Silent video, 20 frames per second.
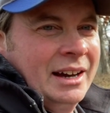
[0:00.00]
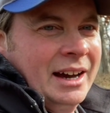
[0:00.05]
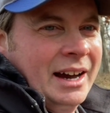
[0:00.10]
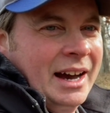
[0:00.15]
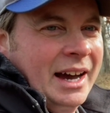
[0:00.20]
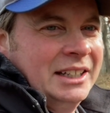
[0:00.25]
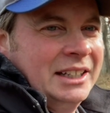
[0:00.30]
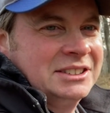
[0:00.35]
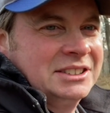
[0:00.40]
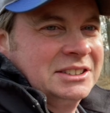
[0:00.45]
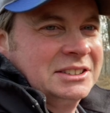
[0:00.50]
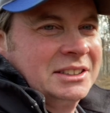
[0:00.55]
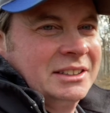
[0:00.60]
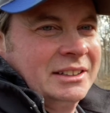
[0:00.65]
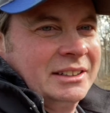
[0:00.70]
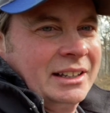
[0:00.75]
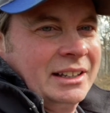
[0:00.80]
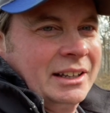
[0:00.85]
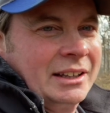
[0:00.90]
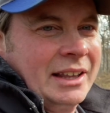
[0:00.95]
ice
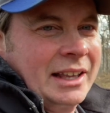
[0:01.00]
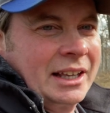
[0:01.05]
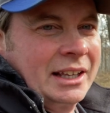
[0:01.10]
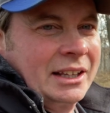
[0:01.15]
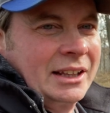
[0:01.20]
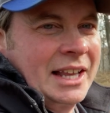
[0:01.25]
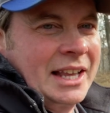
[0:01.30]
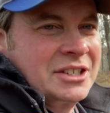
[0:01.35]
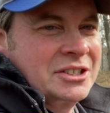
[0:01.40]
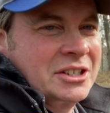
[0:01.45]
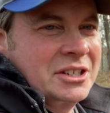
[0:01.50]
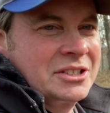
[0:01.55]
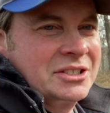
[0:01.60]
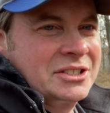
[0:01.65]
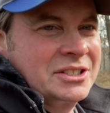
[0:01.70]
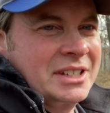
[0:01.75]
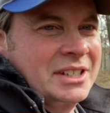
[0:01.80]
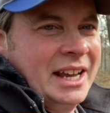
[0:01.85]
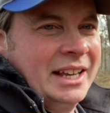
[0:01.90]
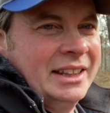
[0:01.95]

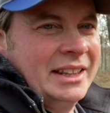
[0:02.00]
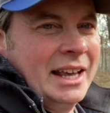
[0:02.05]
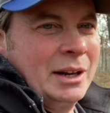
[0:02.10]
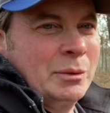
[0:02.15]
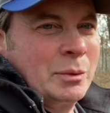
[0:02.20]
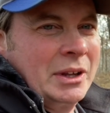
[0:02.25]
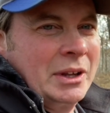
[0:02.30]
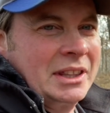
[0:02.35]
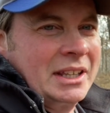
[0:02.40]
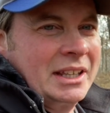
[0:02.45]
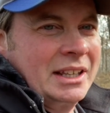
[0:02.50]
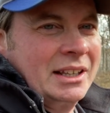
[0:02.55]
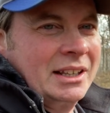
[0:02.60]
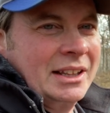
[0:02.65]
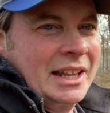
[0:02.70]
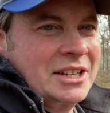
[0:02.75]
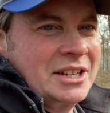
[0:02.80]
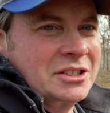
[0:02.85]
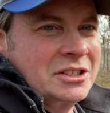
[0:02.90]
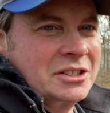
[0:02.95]
glaciers, and then when the
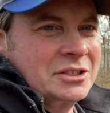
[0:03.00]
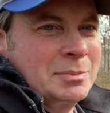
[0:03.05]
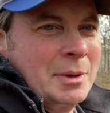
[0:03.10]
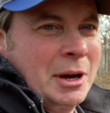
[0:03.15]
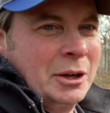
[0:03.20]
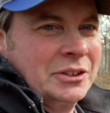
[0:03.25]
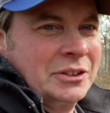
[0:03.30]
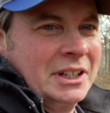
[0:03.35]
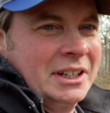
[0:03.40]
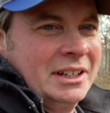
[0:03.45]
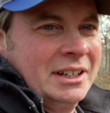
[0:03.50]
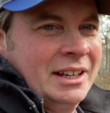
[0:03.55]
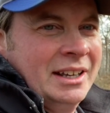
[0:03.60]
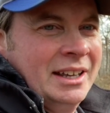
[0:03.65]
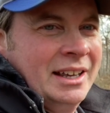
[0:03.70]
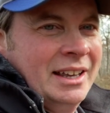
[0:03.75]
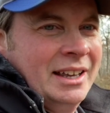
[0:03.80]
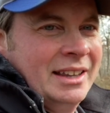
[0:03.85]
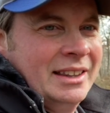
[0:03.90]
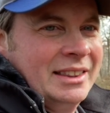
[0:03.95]
glaciers melted,
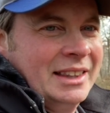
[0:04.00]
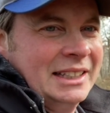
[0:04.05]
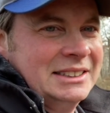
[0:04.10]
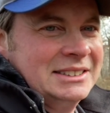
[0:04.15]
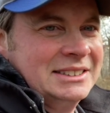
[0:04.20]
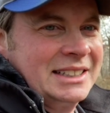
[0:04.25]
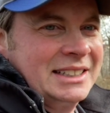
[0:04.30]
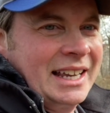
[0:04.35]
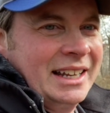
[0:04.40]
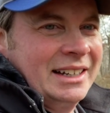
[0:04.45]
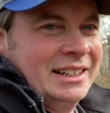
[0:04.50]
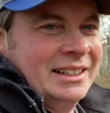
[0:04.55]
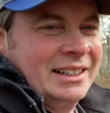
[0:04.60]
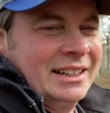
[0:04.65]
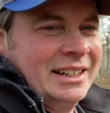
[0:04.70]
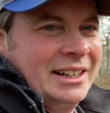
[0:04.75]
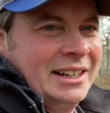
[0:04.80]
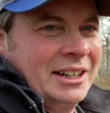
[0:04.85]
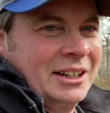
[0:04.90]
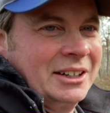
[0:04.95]
they stayed
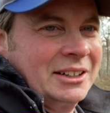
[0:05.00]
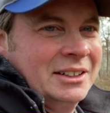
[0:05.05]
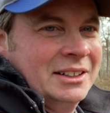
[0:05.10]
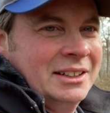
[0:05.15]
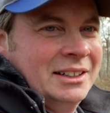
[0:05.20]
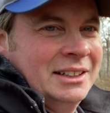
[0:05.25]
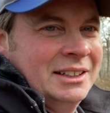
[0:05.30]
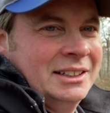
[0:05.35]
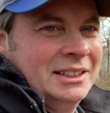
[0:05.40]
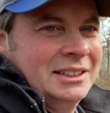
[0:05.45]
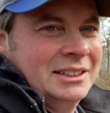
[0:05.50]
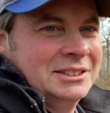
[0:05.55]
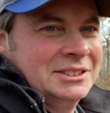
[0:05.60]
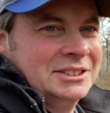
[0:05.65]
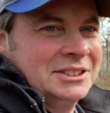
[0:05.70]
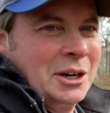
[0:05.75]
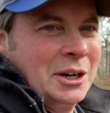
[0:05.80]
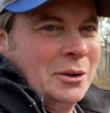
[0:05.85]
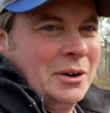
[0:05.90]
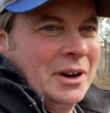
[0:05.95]
here.
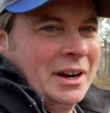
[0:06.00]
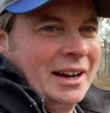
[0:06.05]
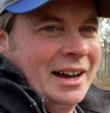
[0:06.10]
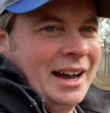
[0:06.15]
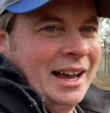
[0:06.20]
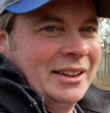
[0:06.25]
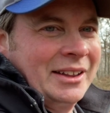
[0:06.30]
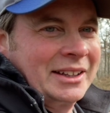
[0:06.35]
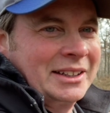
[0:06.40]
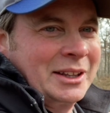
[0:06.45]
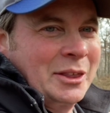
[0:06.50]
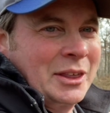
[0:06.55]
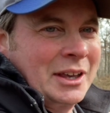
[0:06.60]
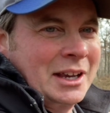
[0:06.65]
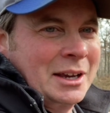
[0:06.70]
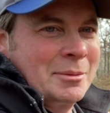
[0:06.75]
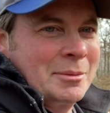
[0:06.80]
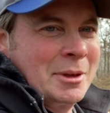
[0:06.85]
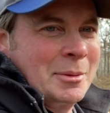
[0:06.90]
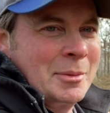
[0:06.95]
So I like to think
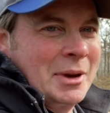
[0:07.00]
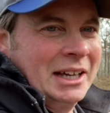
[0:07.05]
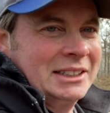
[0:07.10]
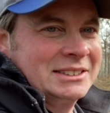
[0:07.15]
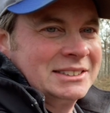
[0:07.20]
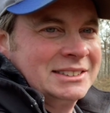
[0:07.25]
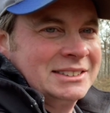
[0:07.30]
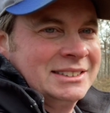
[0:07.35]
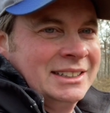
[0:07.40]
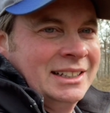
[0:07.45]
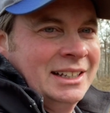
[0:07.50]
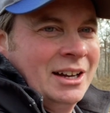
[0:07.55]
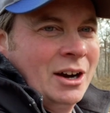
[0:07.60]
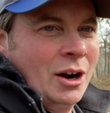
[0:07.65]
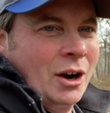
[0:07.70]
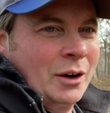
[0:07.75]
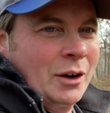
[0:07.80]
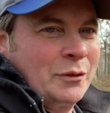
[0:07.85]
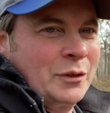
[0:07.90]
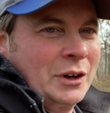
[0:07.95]
of them as
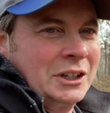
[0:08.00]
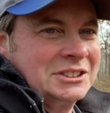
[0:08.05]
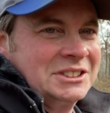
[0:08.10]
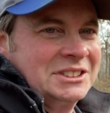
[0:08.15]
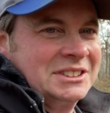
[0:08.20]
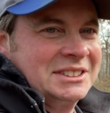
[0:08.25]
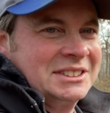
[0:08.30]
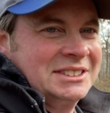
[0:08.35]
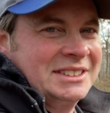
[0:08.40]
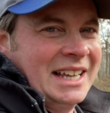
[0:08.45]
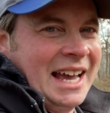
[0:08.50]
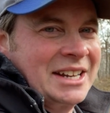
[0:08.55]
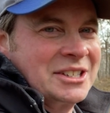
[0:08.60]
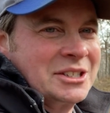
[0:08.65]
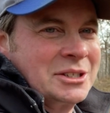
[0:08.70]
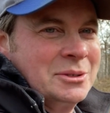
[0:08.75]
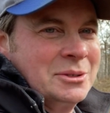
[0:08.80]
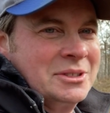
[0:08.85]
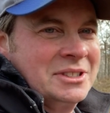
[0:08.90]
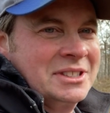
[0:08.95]
our first
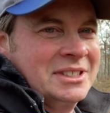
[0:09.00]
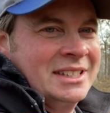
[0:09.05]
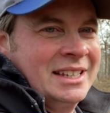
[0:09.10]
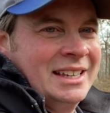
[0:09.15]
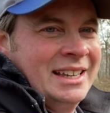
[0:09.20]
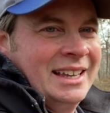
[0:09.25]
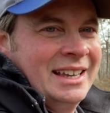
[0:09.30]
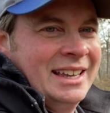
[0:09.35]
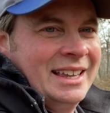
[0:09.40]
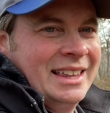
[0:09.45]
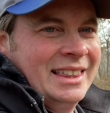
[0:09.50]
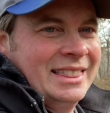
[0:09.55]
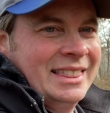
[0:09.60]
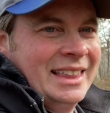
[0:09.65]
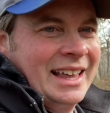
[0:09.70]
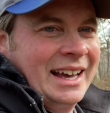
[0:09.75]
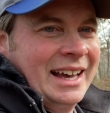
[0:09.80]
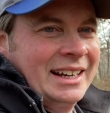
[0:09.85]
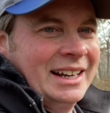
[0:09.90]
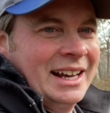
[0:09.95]
statues
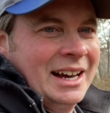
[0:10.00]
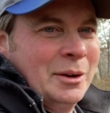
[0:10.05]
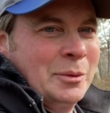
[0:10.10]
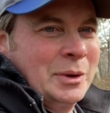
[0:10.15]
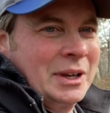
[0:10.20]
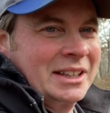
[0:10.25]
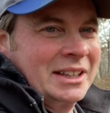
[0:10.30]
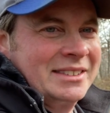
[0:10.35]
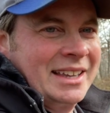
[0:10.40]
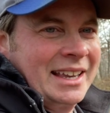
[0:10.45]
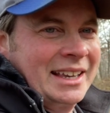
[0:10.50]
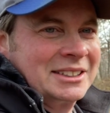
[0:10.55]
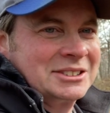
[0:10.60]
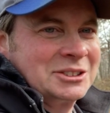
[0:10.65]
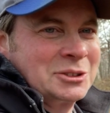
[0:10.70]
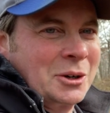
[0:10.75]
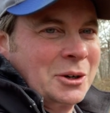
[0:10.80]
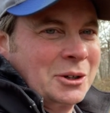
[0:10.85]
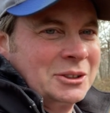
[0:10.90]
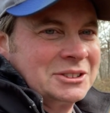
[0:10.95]
that we can take historical